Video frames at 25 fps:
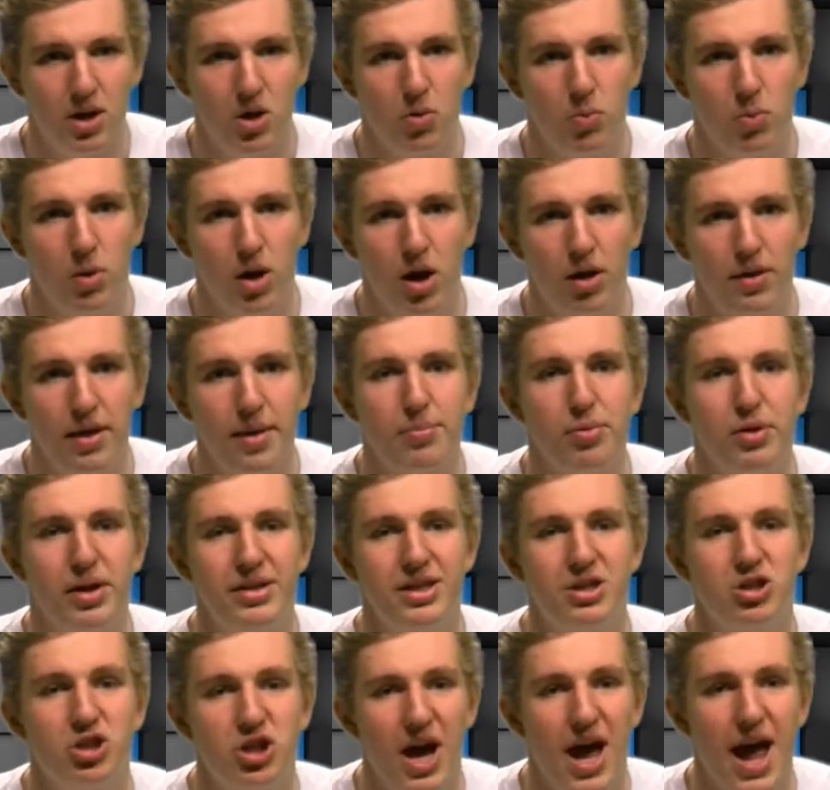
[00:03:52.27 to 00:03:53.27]
Well, they played the
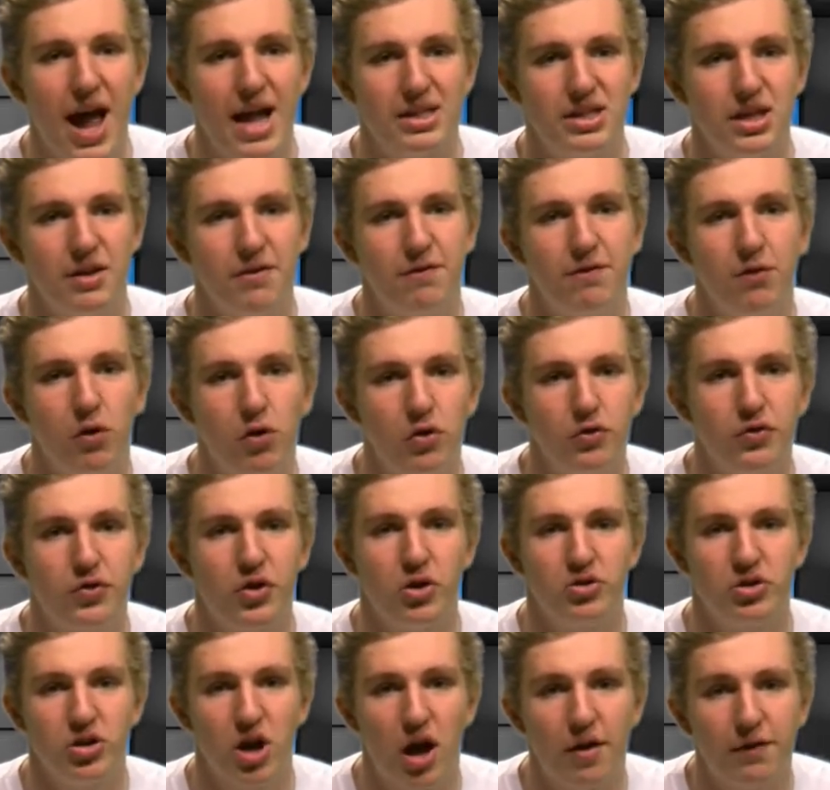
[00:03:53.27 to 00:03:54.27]
Giants, and Foles
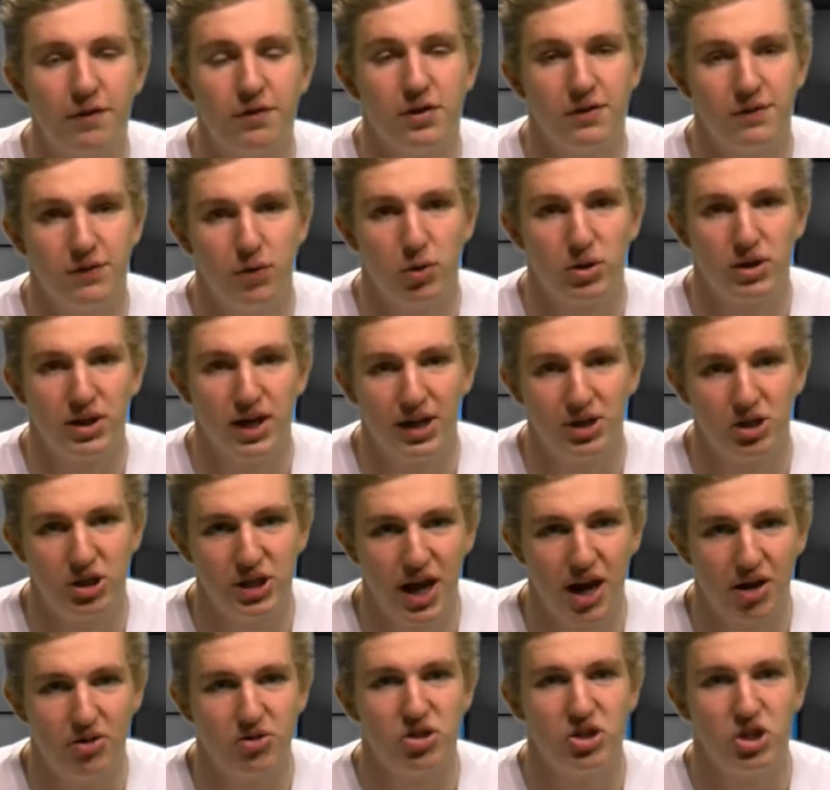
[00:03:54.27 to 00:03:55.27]
goes off for 4
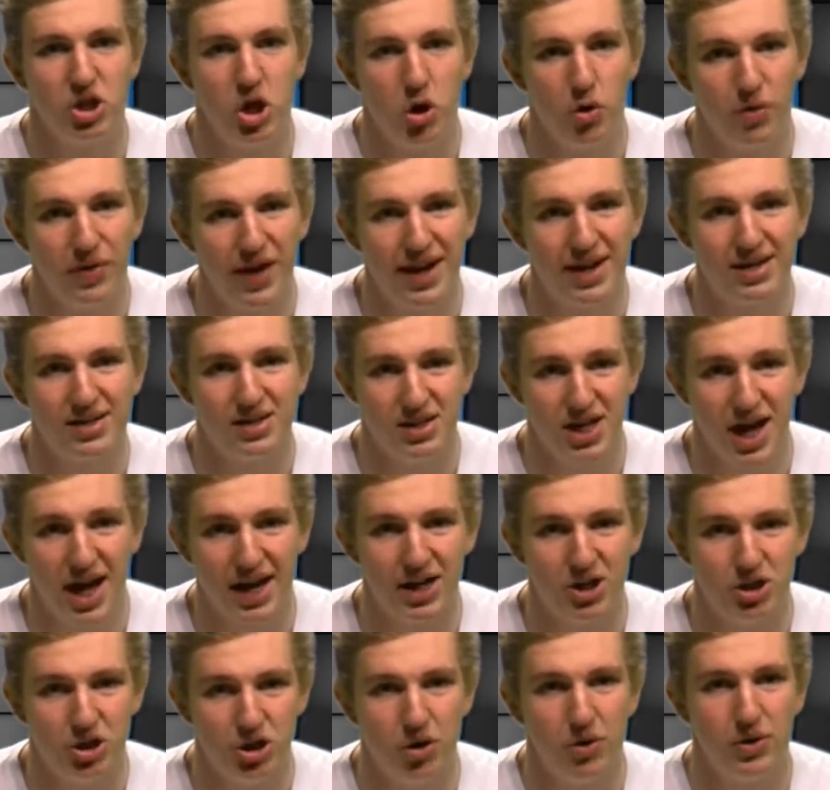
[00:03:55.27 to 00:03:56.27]
touchdowns. No, that is not
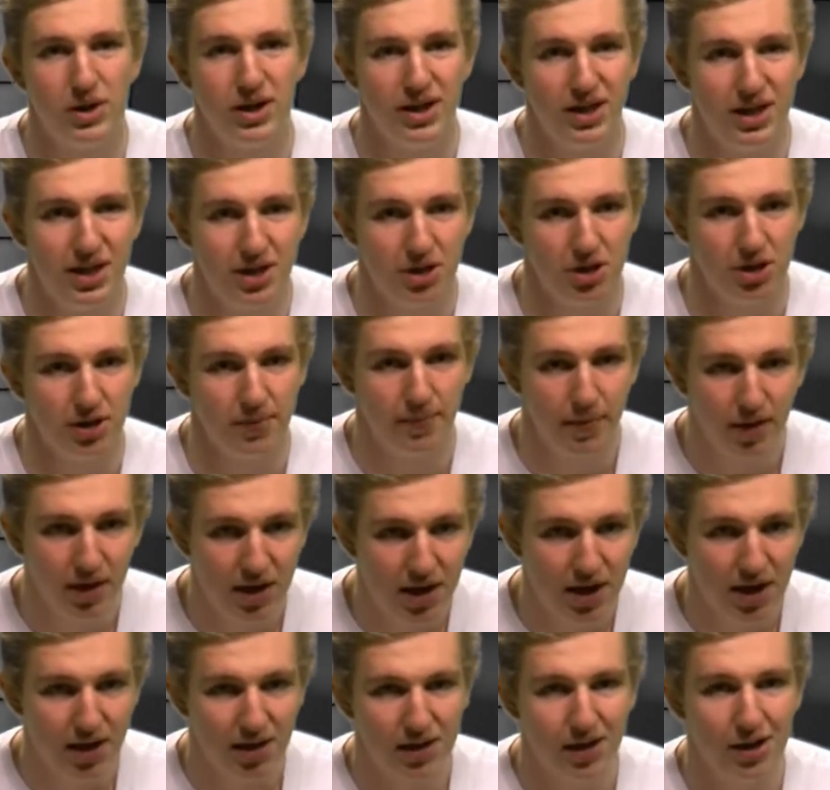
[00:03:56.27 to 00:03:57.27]
a joke either.
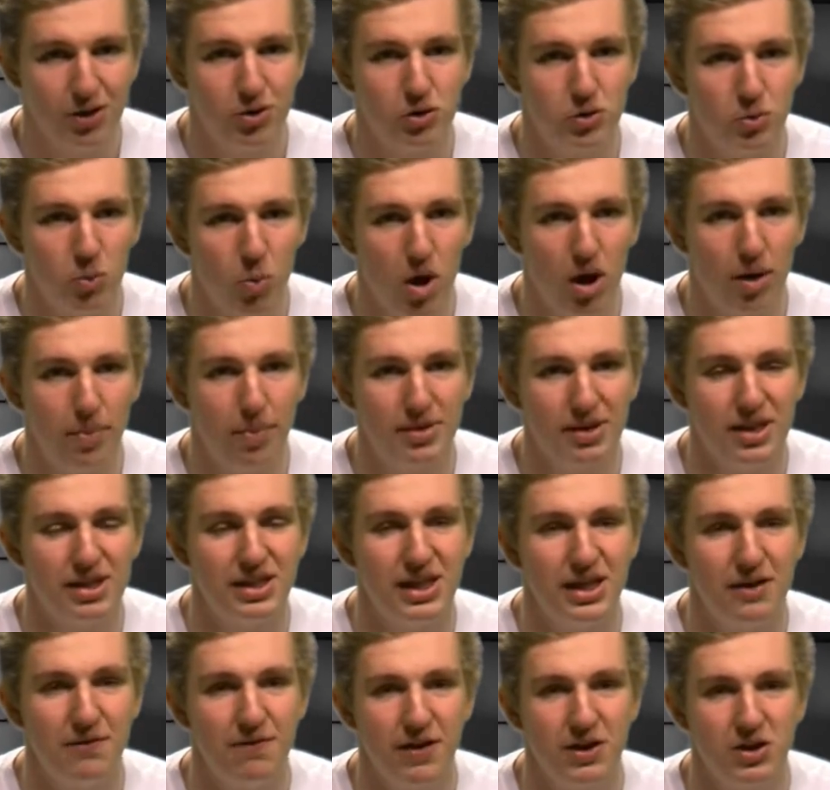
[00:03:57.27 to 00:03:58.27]
The Eagles won, but the
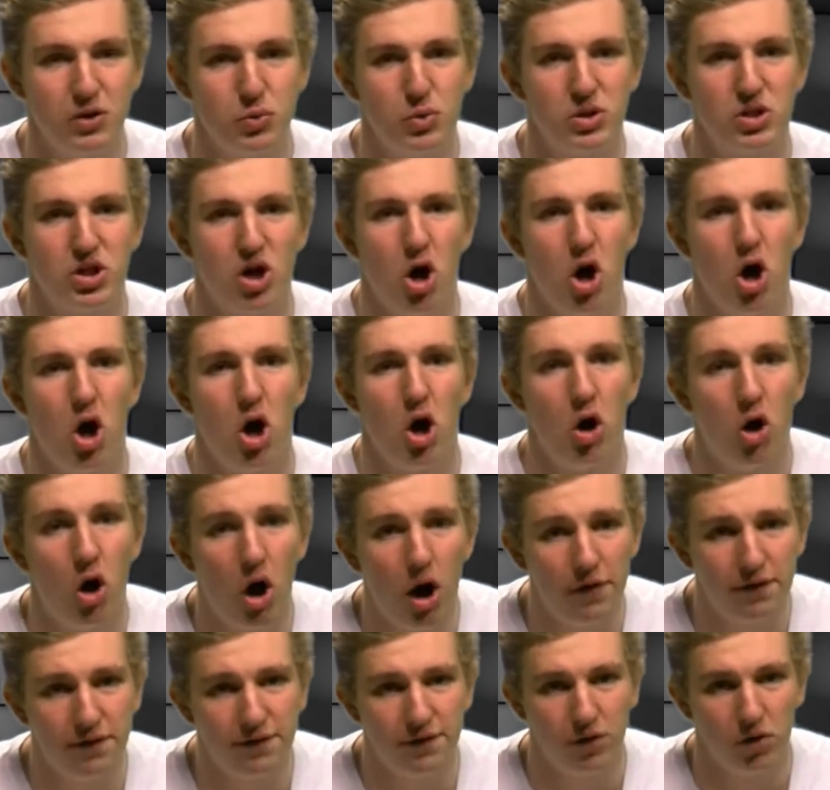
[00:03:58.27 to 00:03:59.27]
defense was
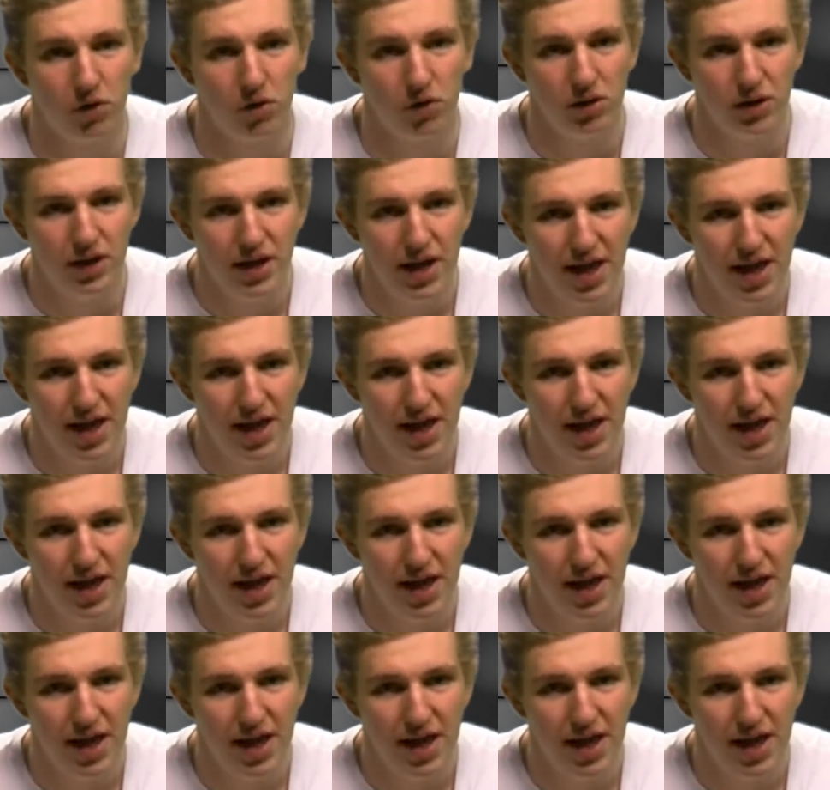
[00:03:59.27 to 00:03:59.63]
awful.